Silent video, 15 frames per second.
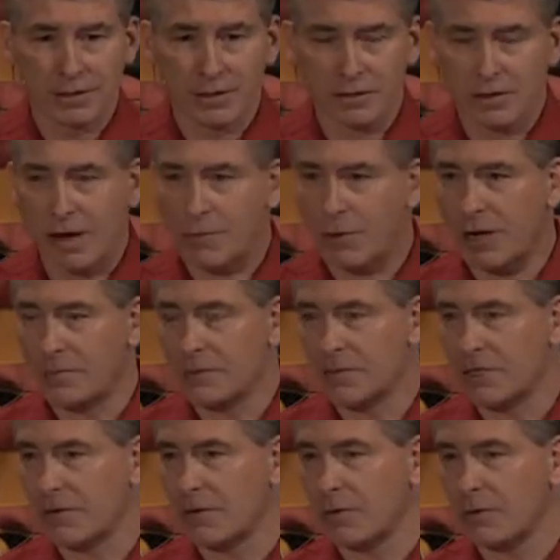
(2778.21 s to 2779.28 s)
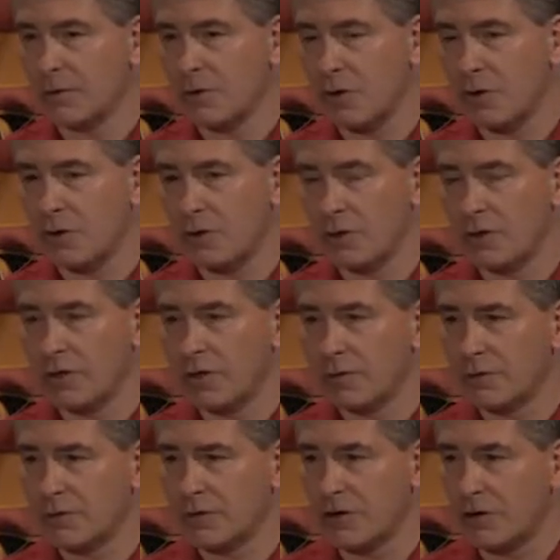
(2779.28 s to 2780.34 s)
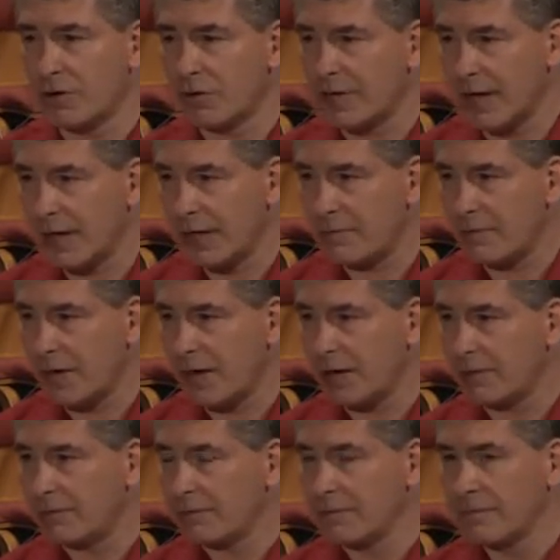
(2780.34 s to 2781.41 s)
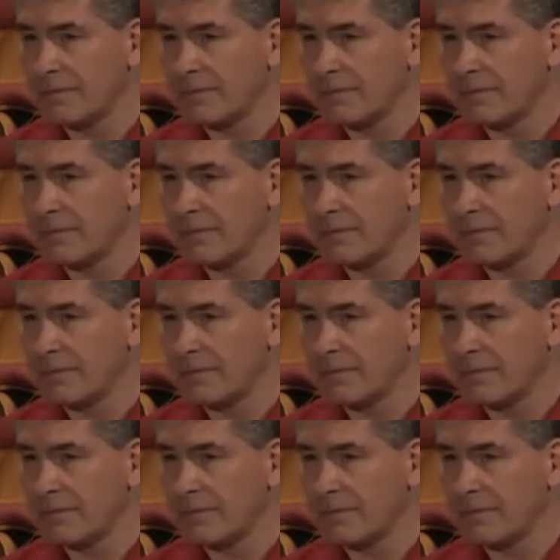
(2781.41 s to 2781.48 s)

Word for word: So I went up to see what was going on, and there was a curly headed man